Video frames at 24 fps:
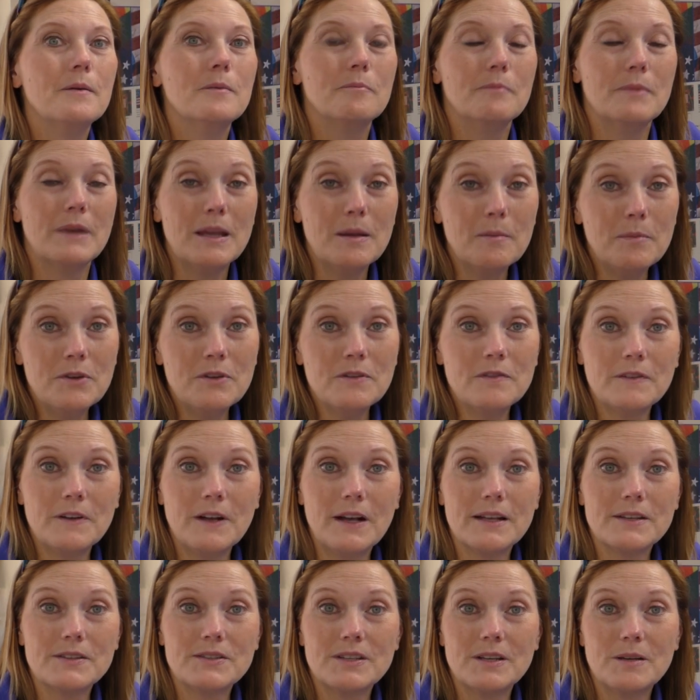Maybe you've
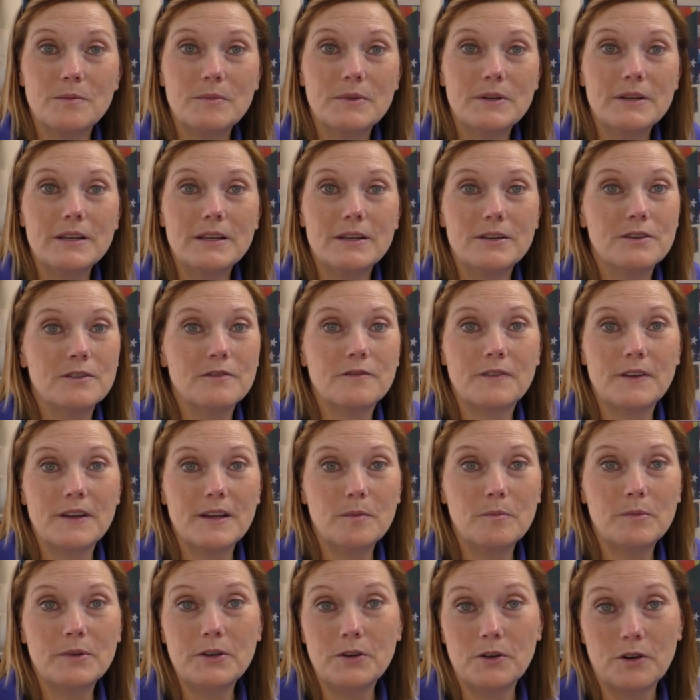got someone in your
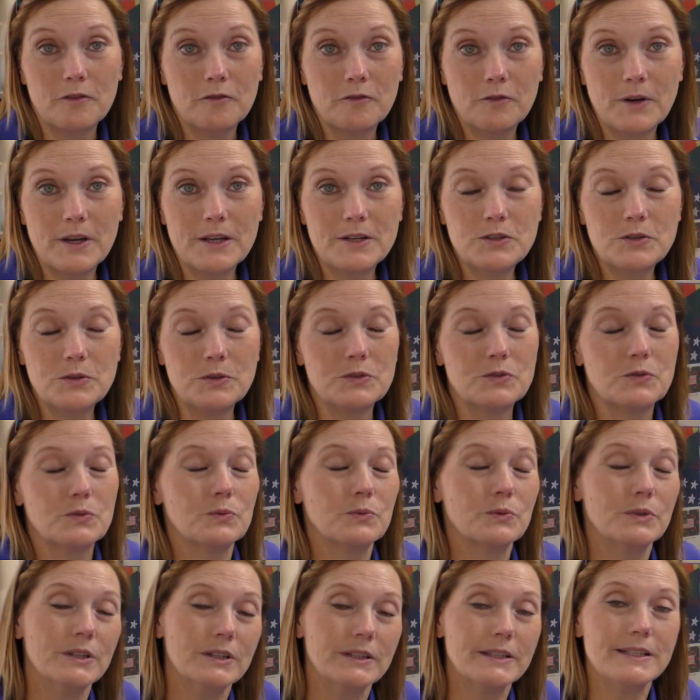family or a friend who's
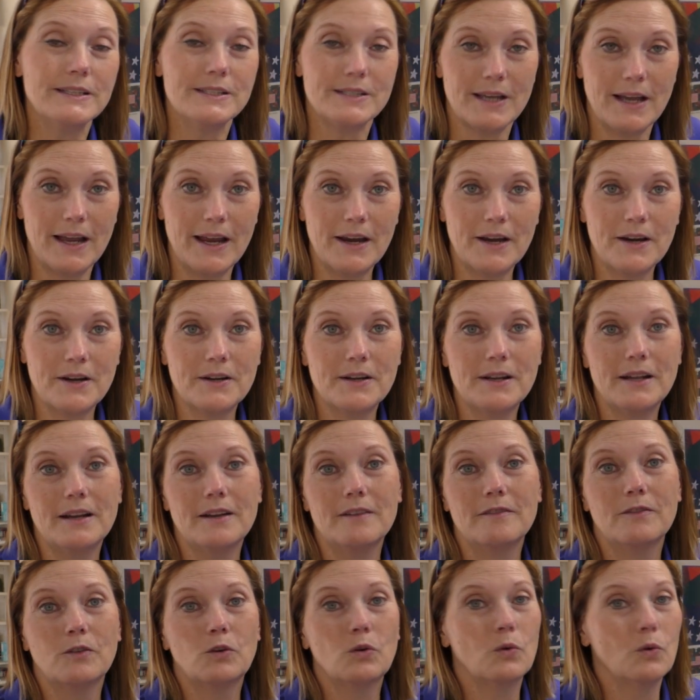really tired
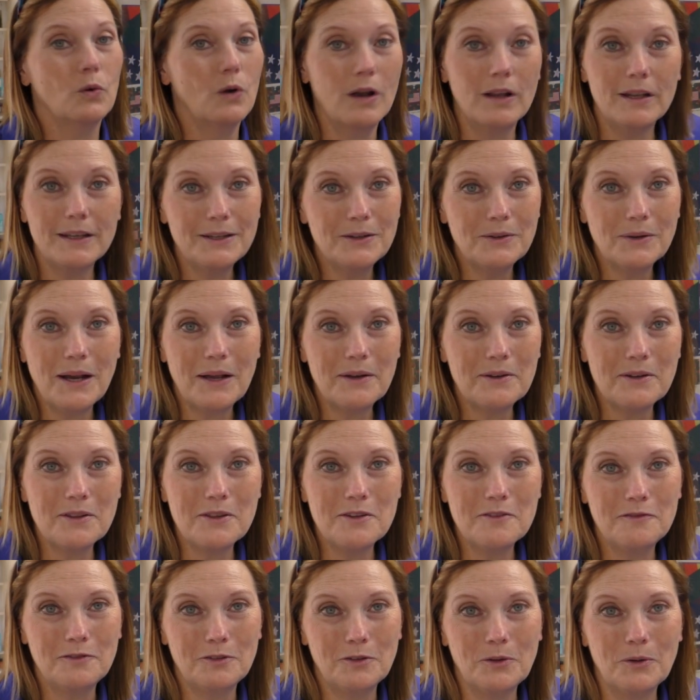of crawling around on
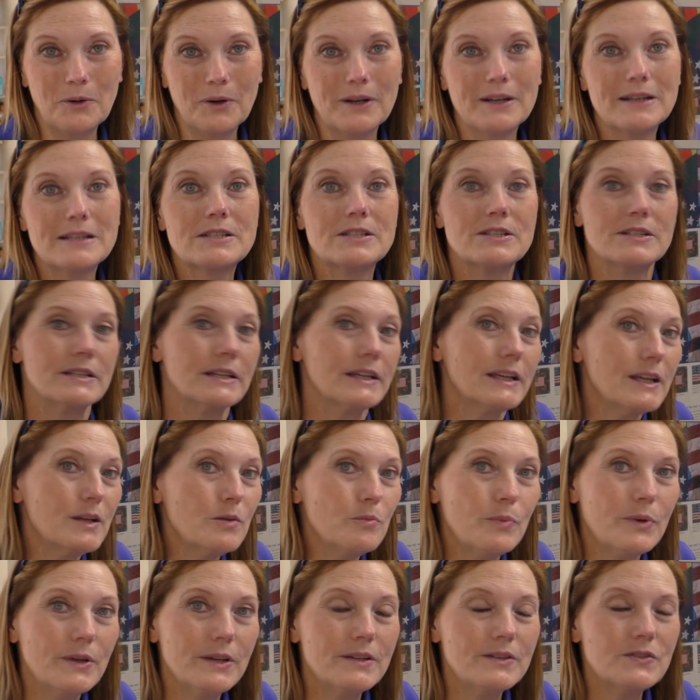the floor, sticking
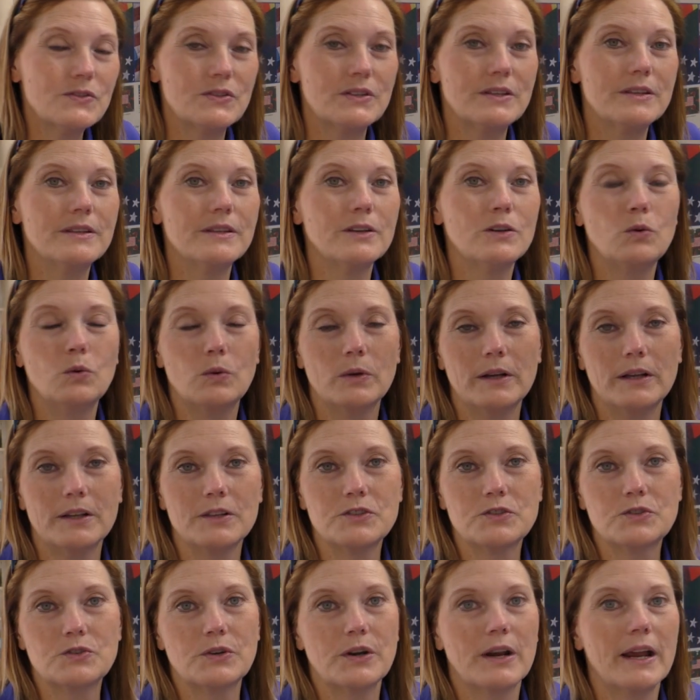pins in the
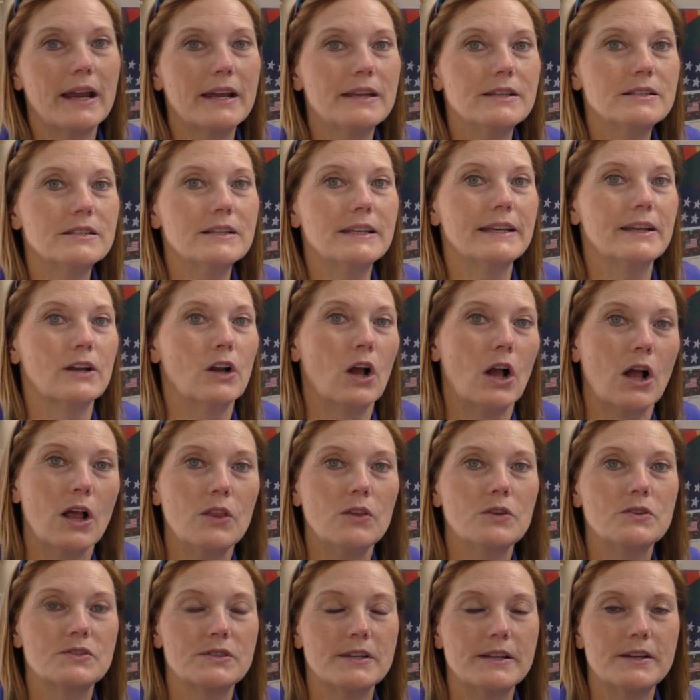quilt, trying to get all
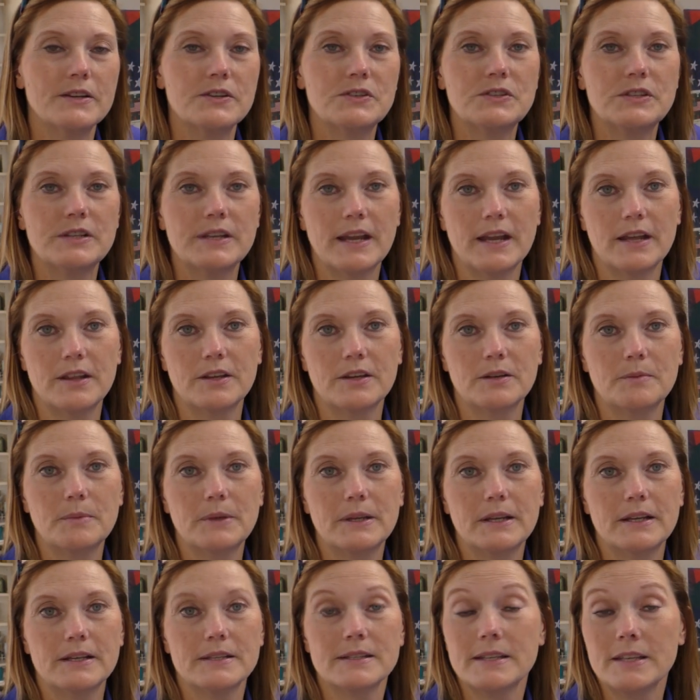those layers together
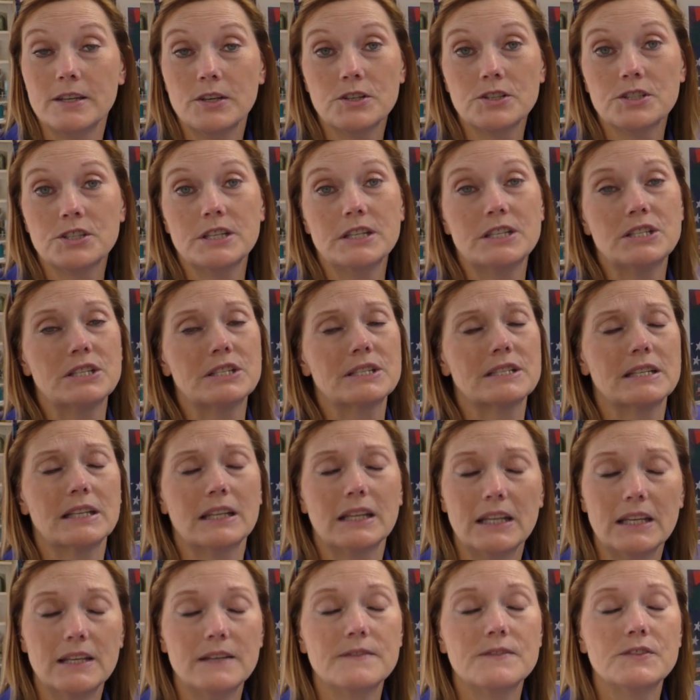because he or she just
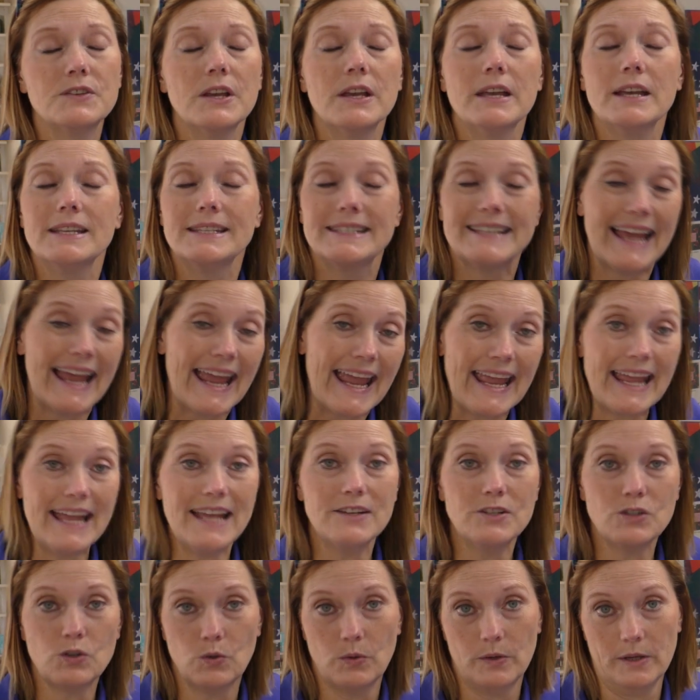loves to
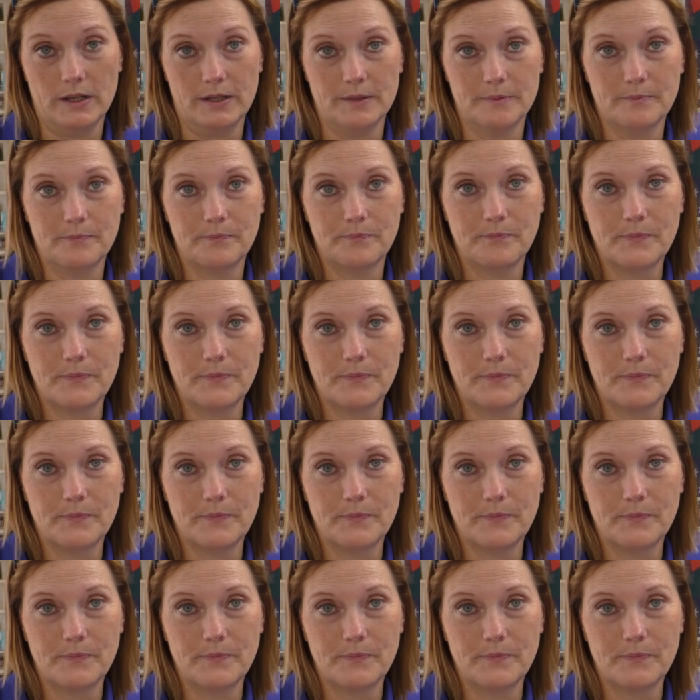hand quilt.